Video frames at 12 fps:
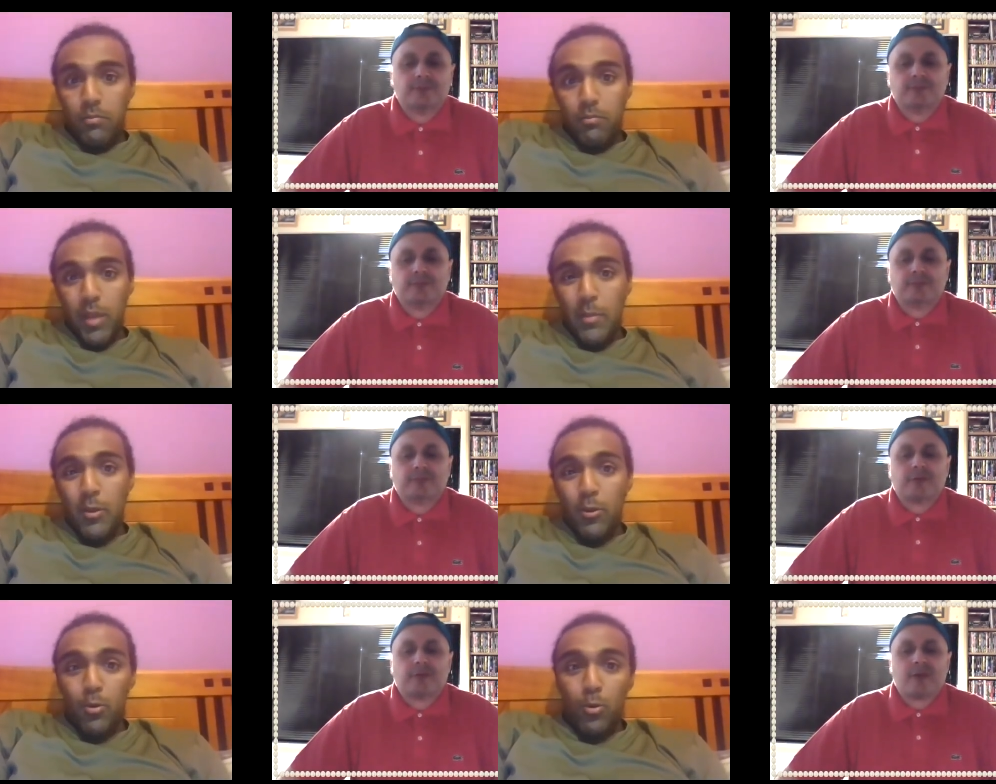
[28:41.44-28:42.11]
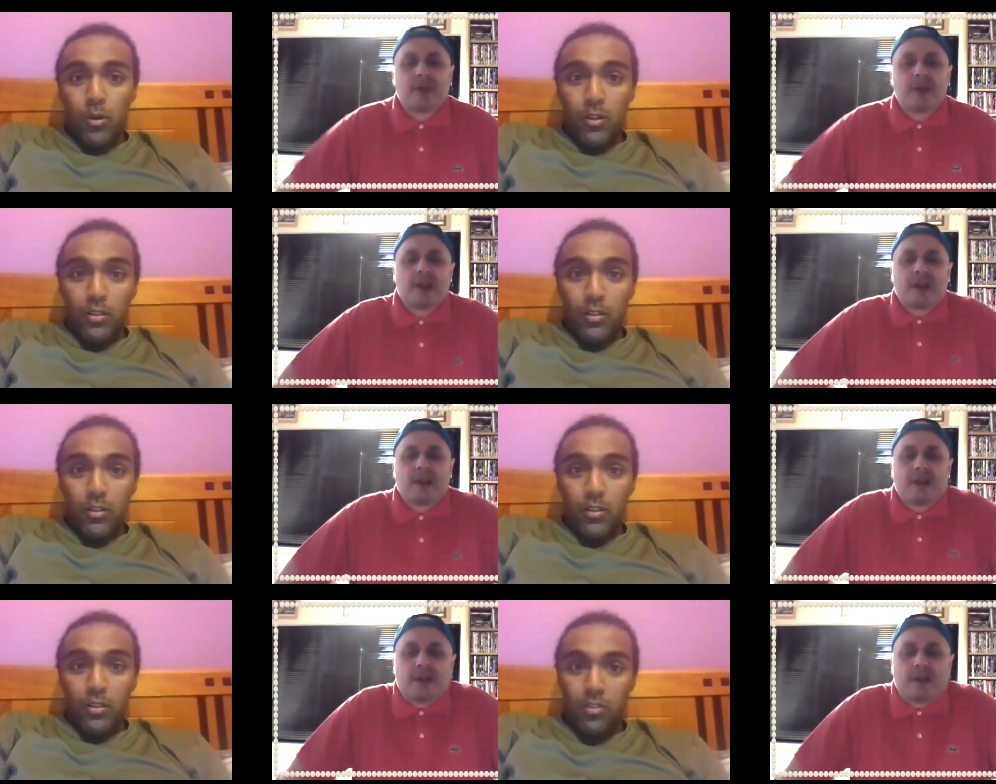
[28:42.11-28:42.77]
Speaker 1: maybe you could call it
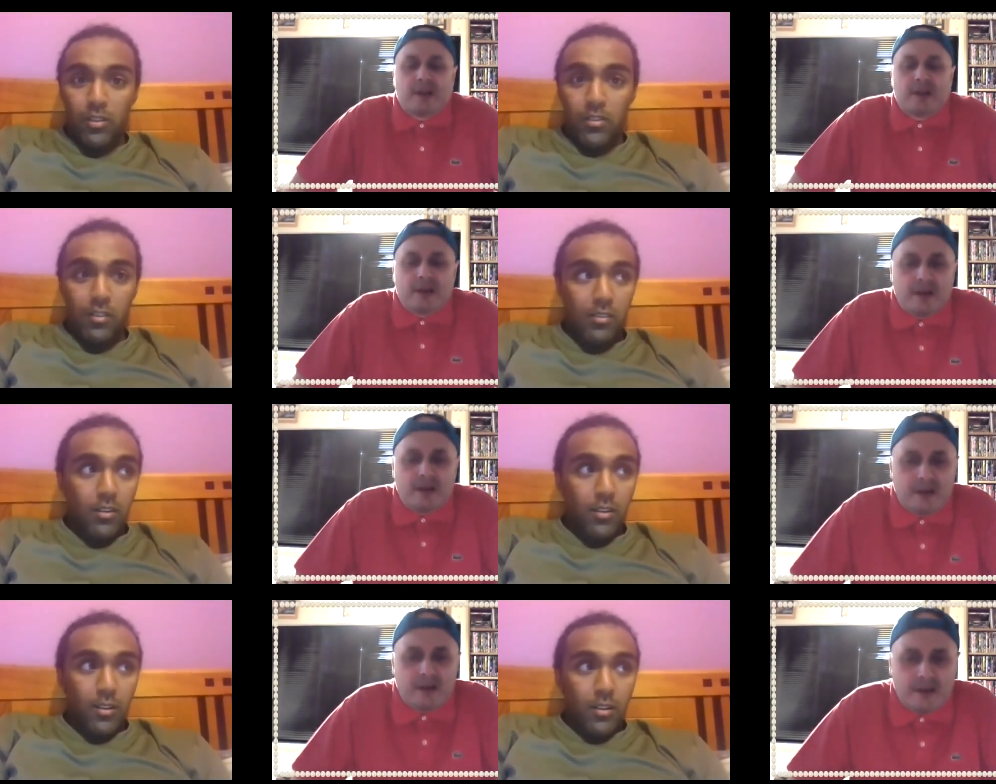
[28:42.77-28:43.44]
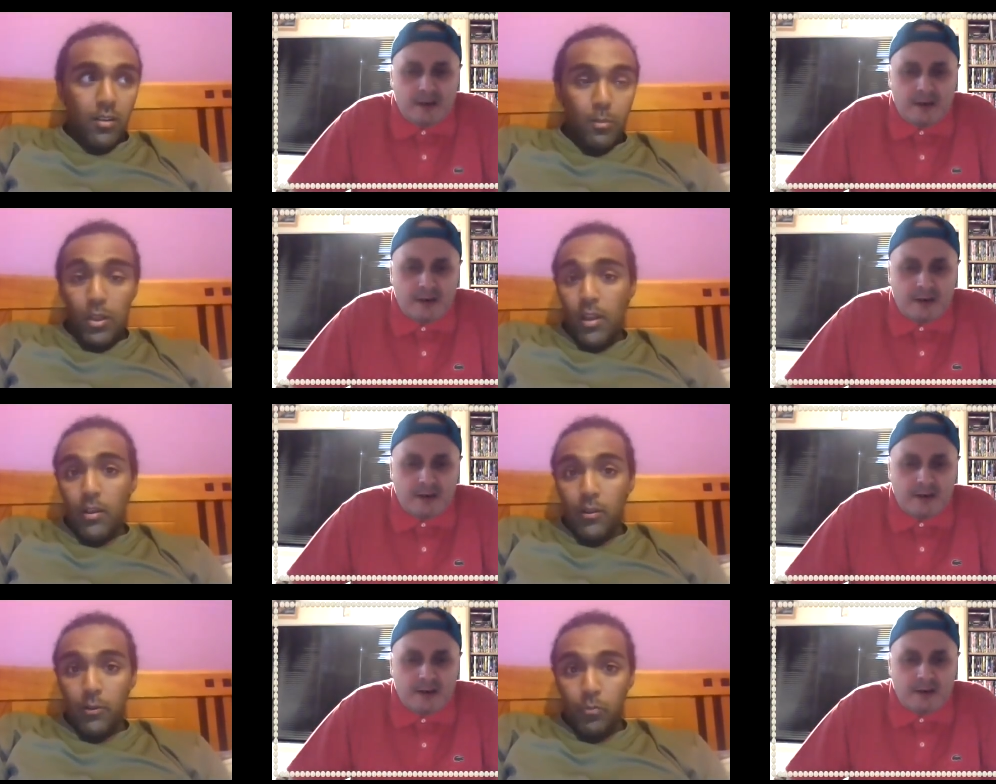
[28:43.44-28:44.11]
two losses. But
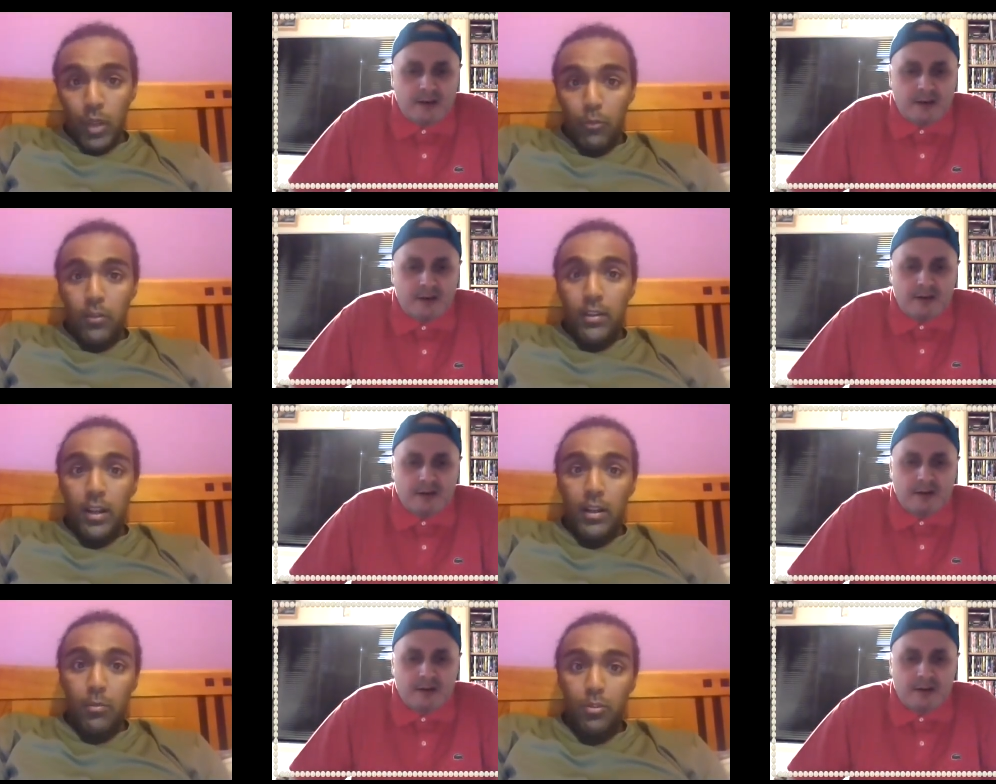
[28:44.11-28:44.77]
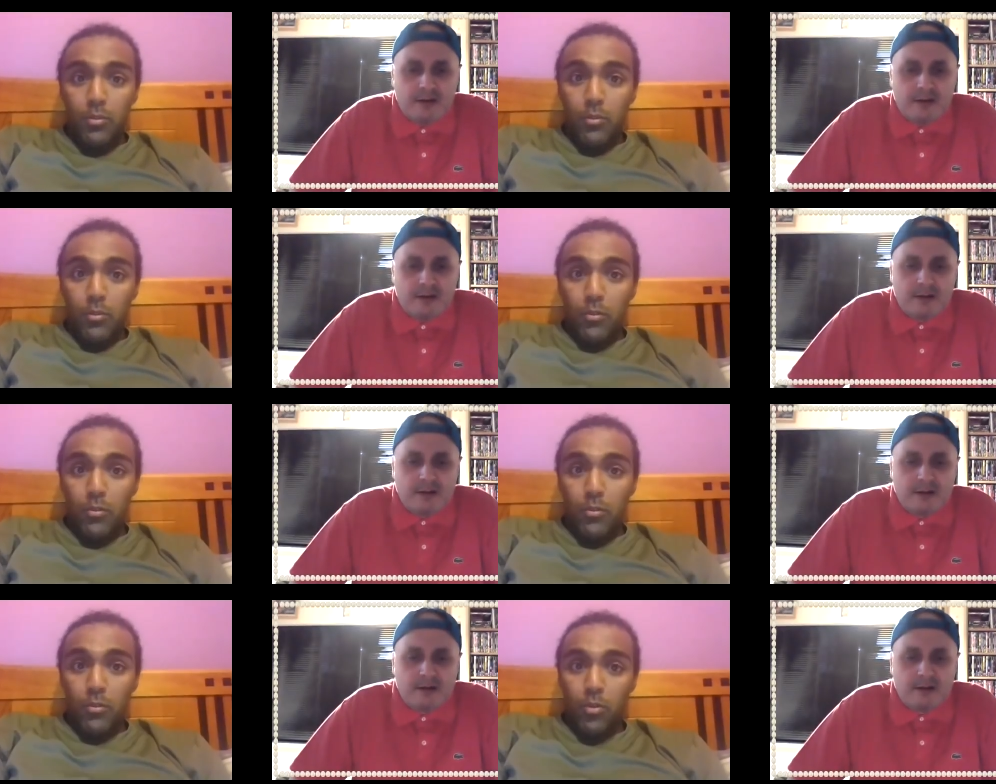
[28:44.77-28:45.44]
yeah, I think Callum Smith has
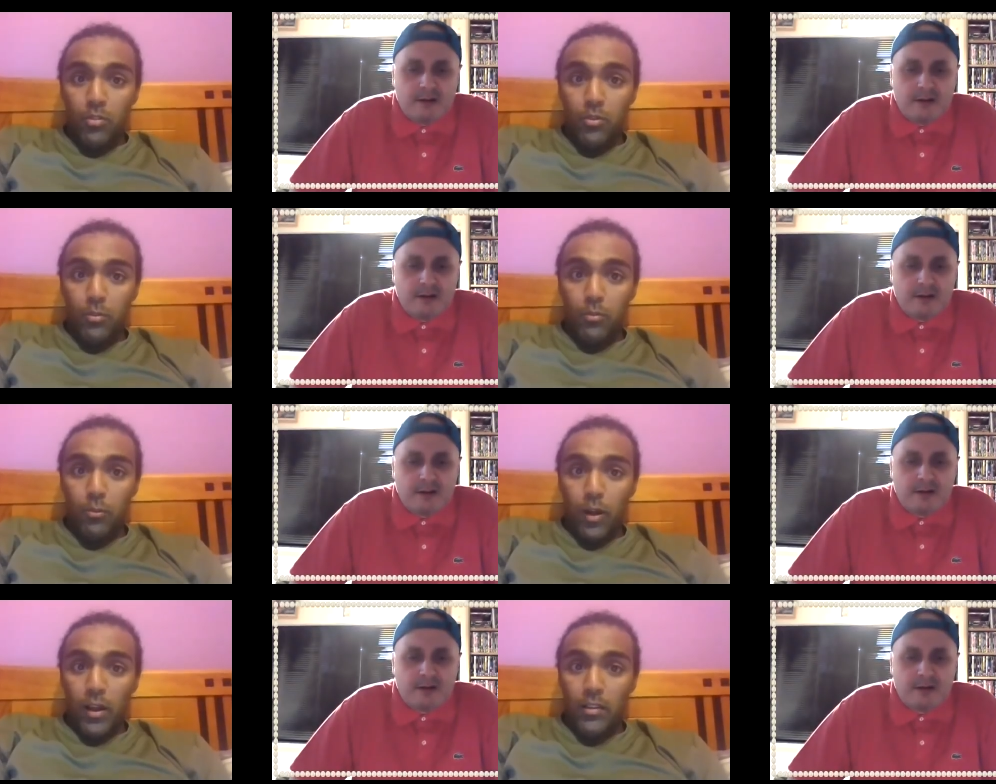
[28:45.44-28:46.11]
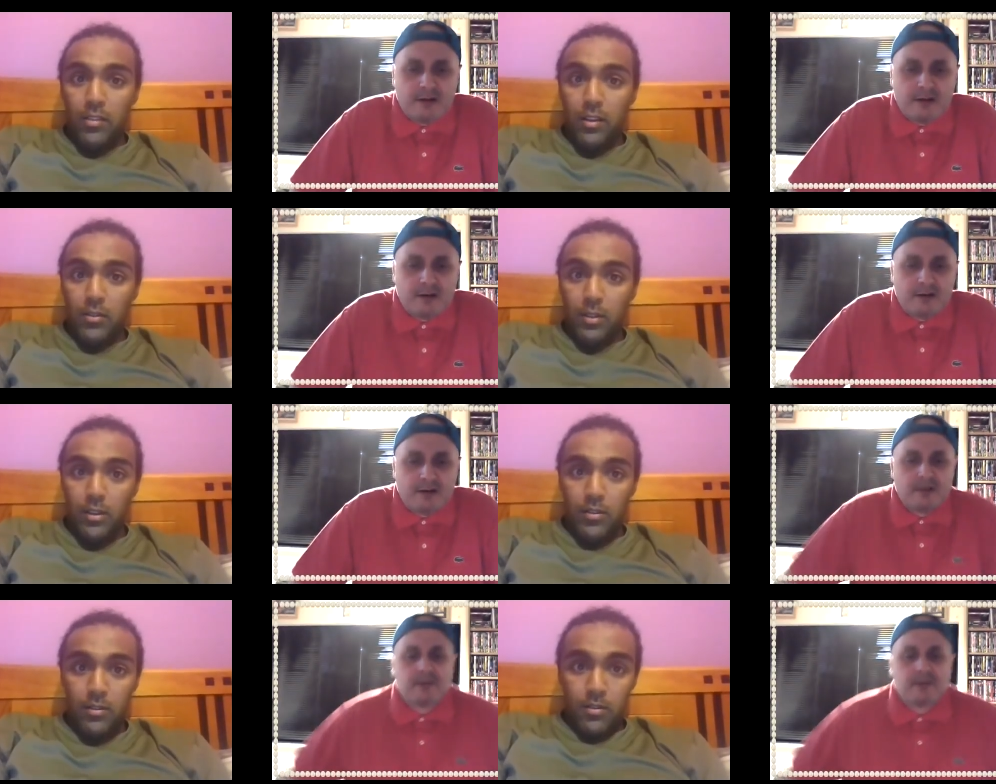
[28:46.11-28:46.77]
still got some fights out
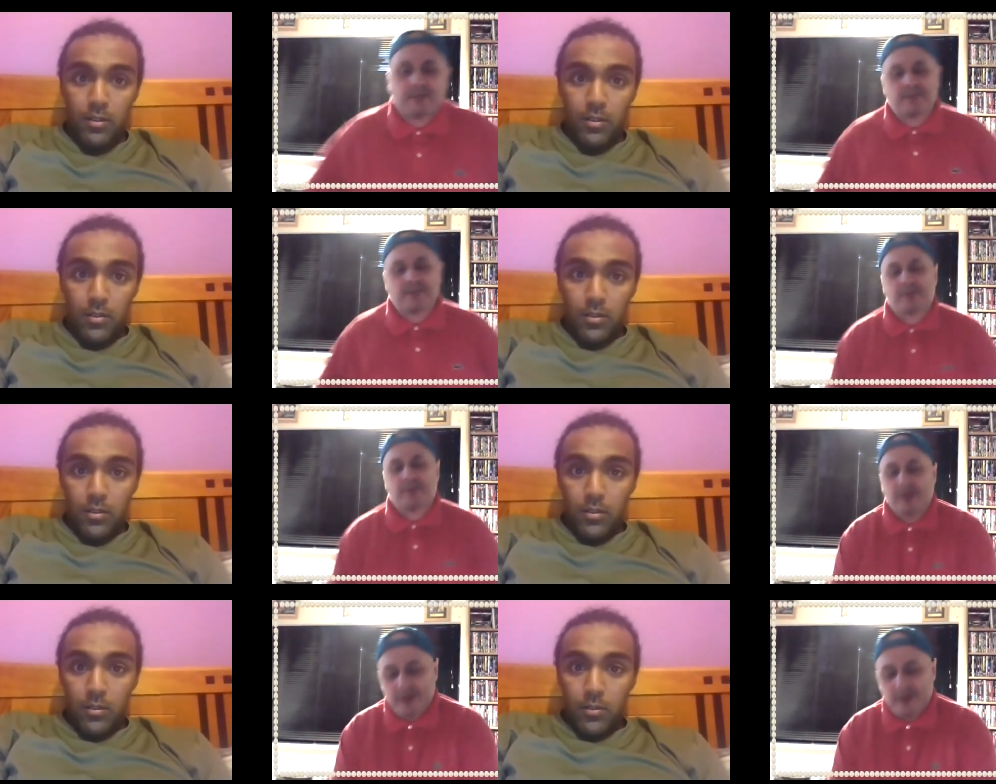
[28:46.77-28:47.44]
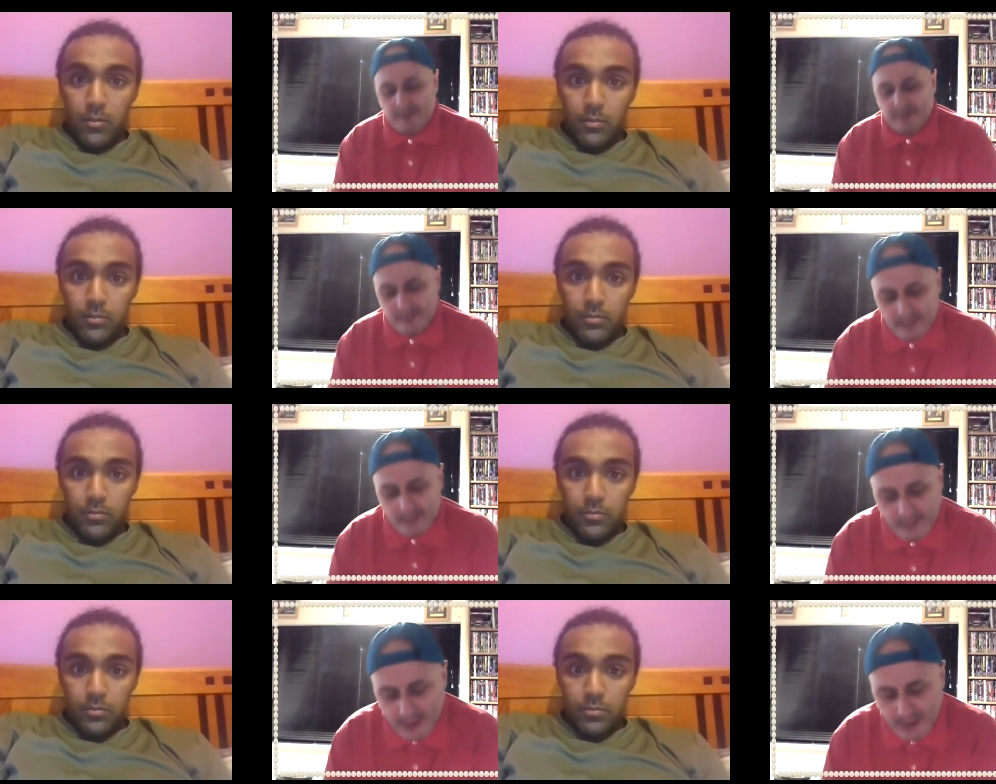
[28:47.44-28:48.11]
there.
Speaker 2: Yeah.
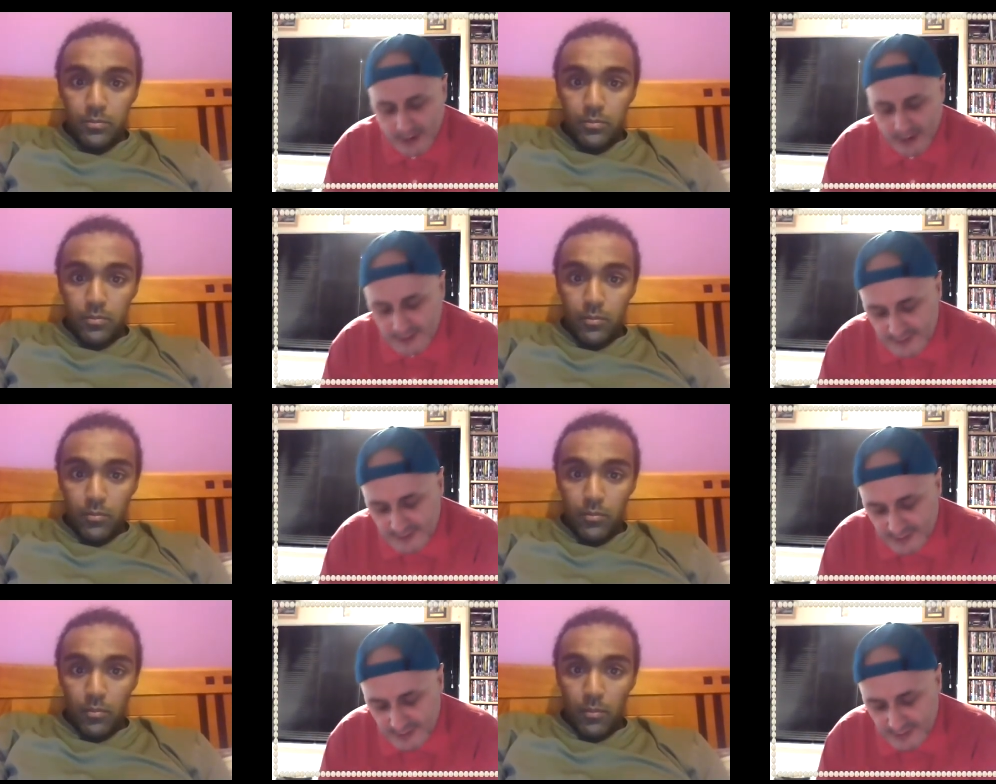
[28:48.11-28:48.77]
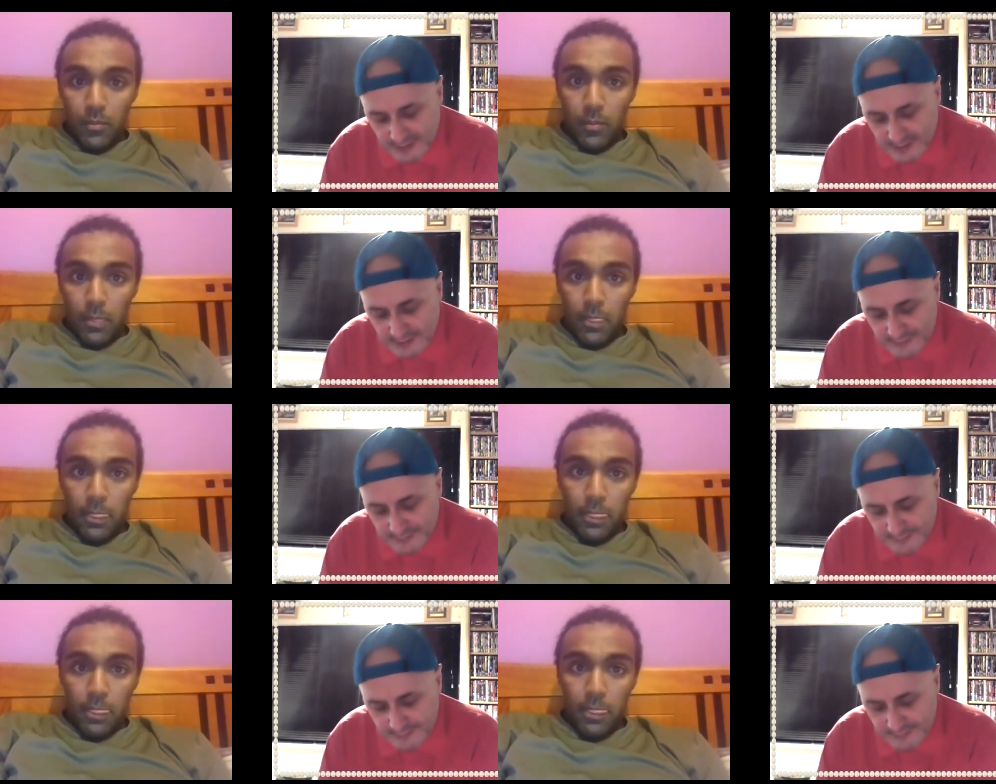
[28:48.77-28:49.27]
Yeah, it's uh